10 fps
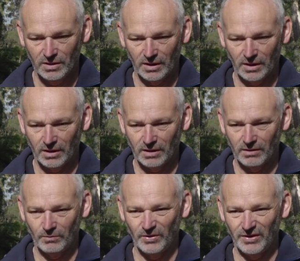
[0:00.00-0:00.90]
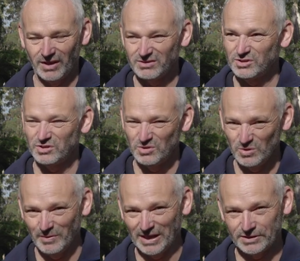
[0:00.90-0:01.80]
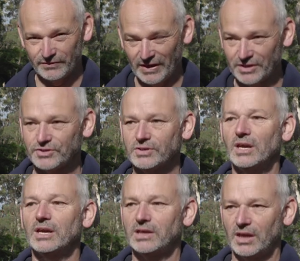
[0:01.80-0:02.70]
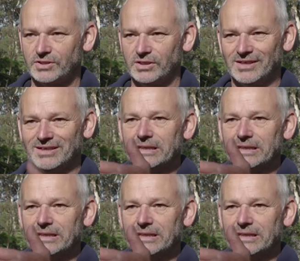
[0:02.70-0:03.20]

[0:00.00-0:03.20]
without too much fuss getting